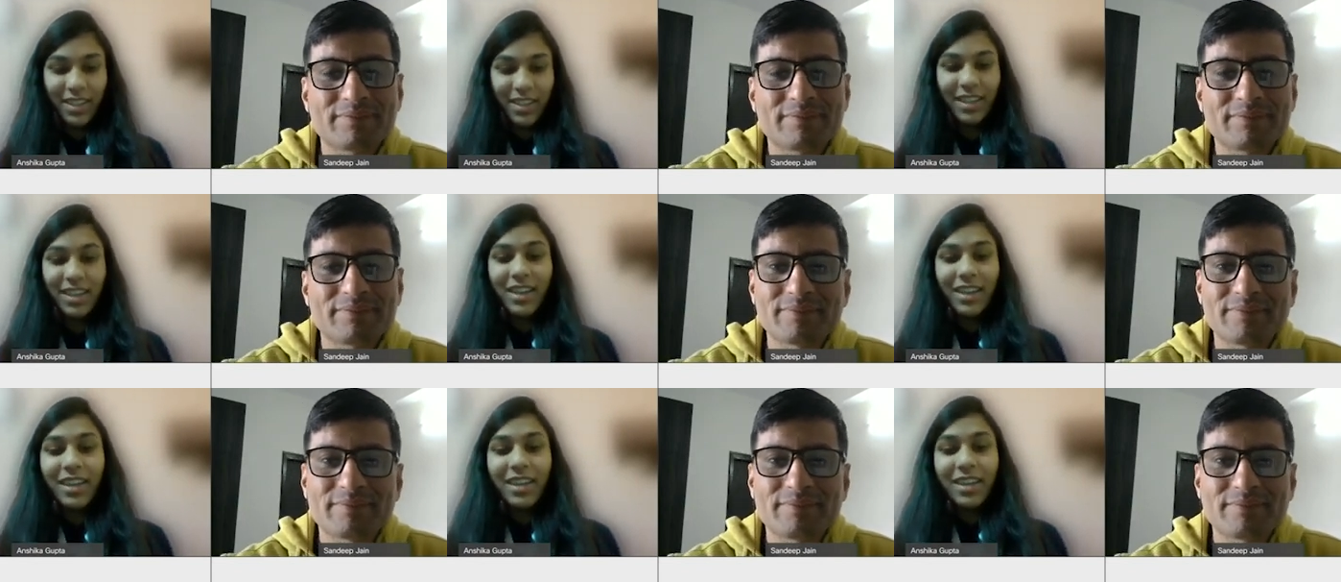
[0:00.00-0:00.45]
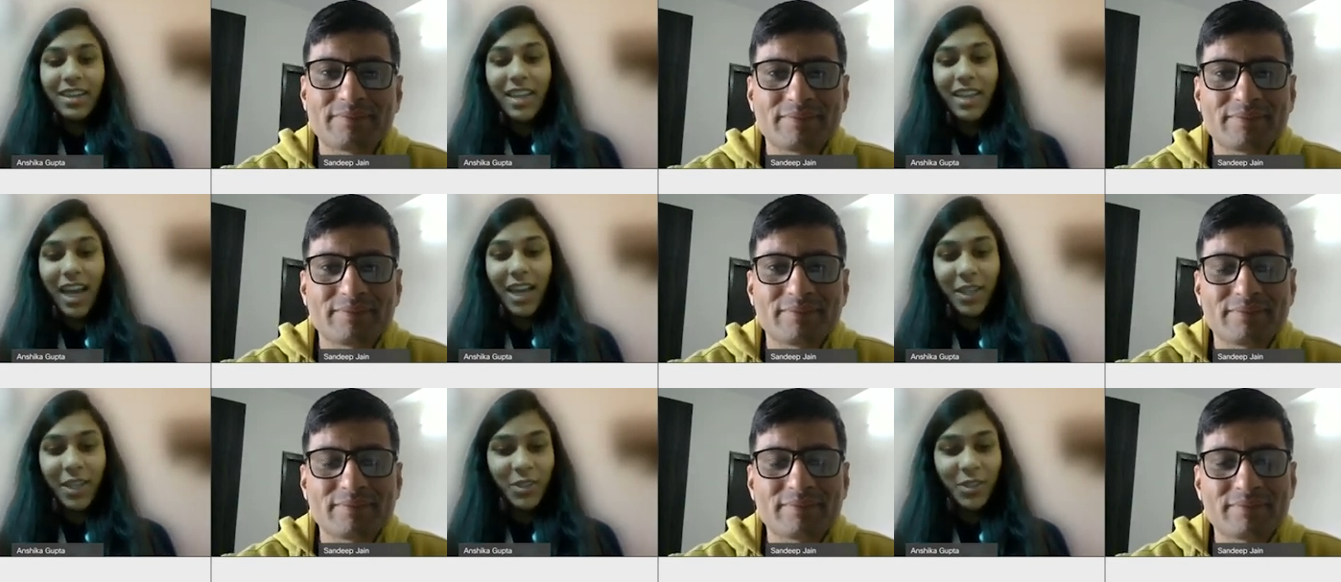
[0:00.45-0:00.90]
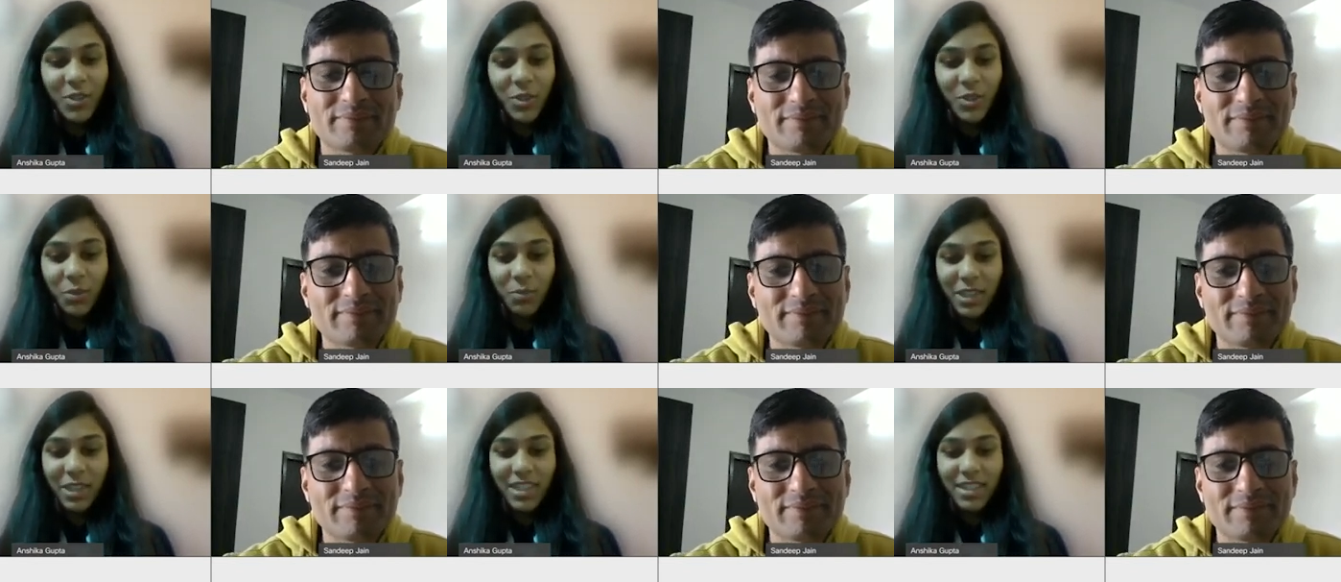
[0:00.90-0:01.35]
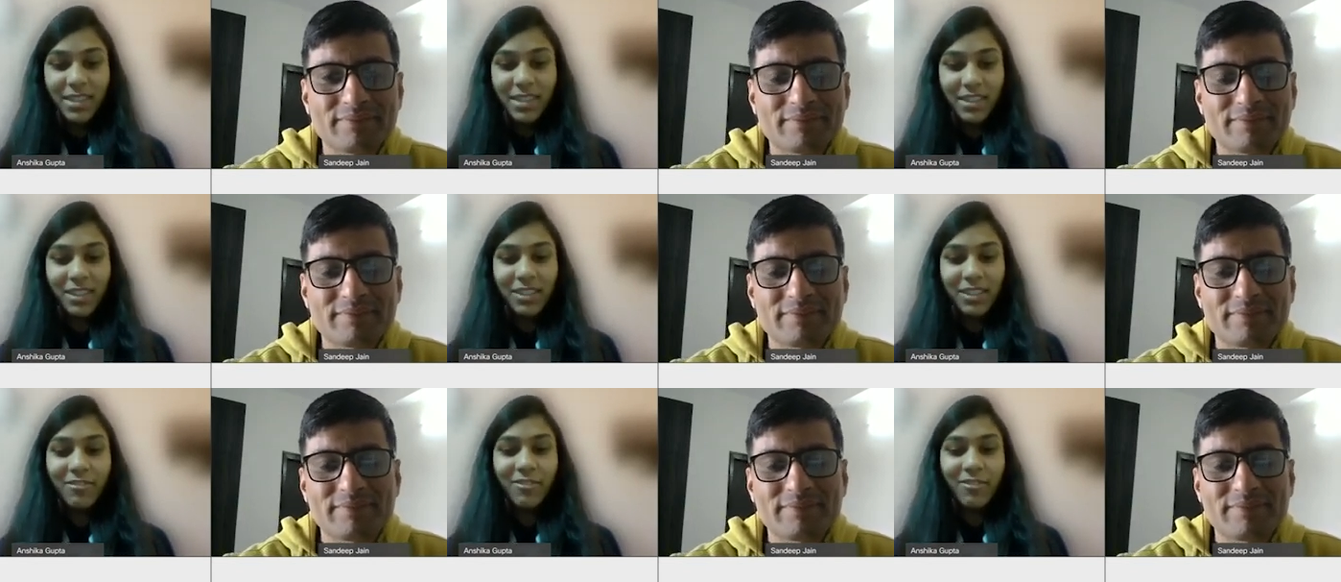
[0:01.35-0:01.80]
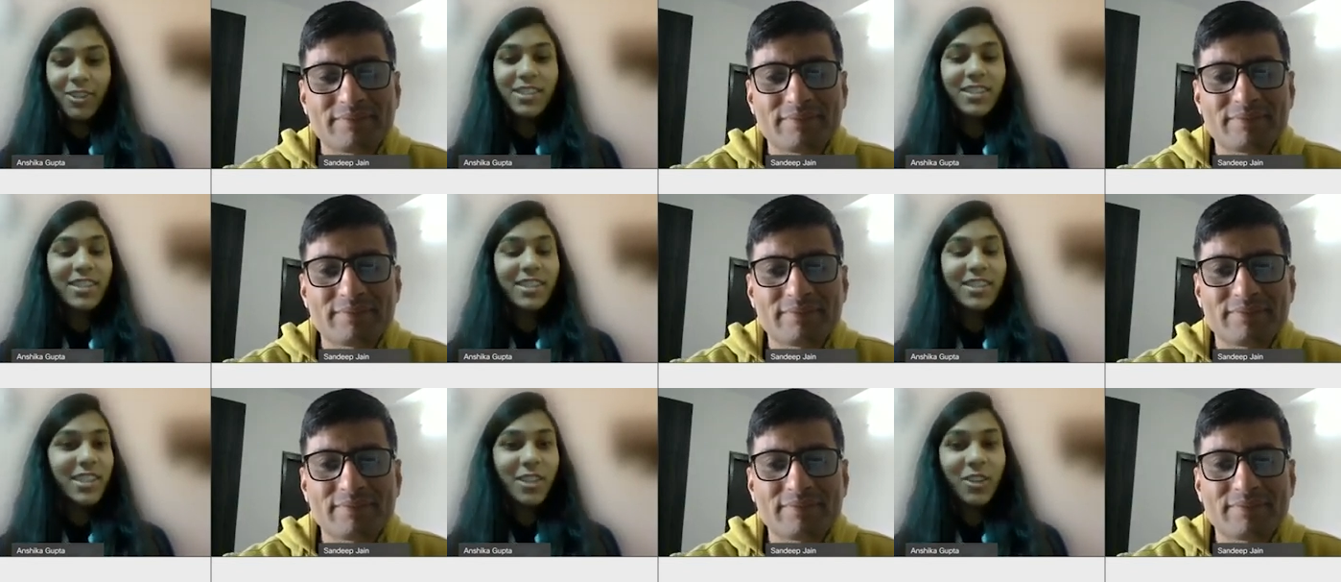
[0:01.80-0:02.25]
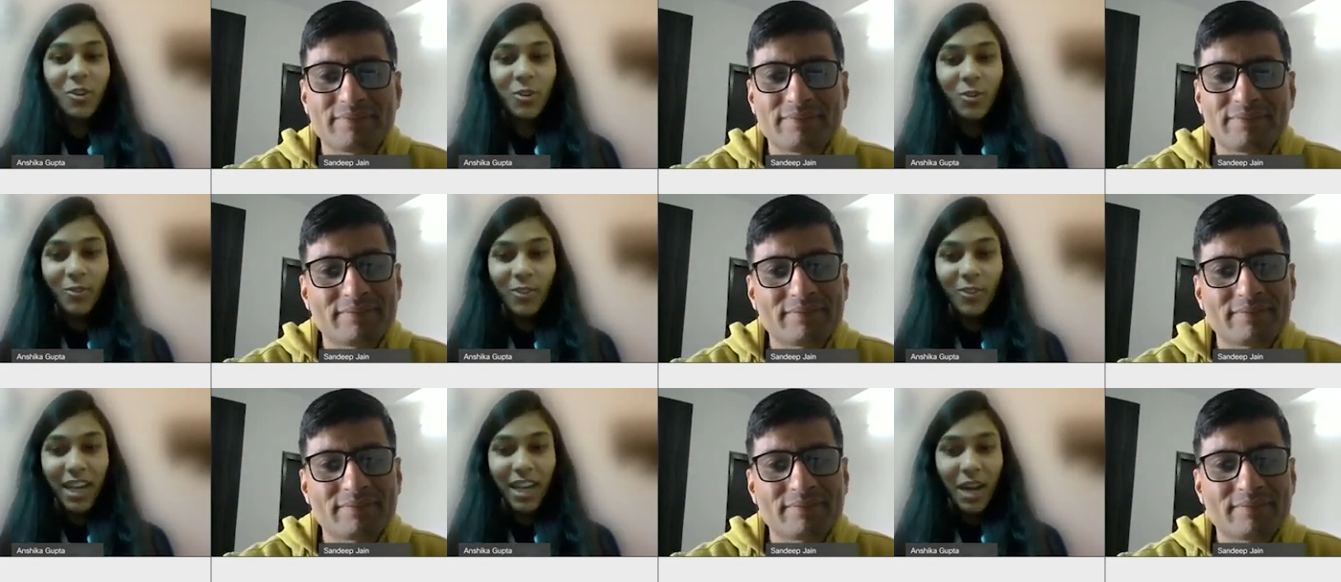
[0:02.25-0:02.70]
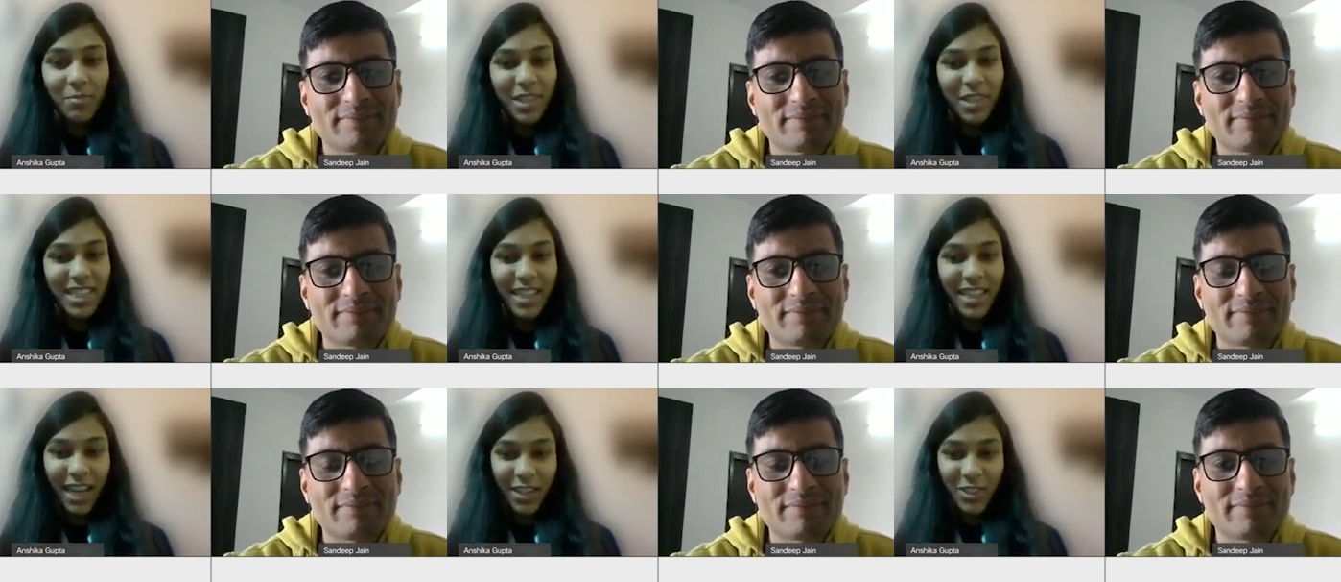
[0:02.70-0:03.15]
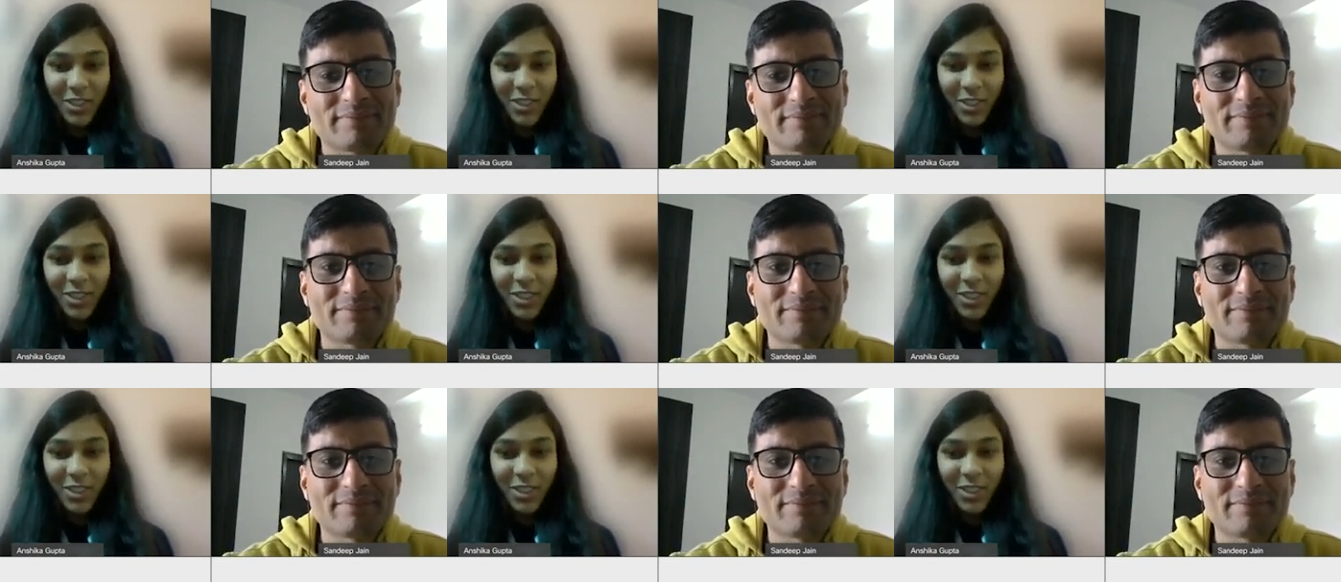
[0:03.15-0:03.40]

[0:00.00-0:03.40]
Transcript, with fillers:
Speaker 1: Thank you so much, sir, for such an overwhelming lecture.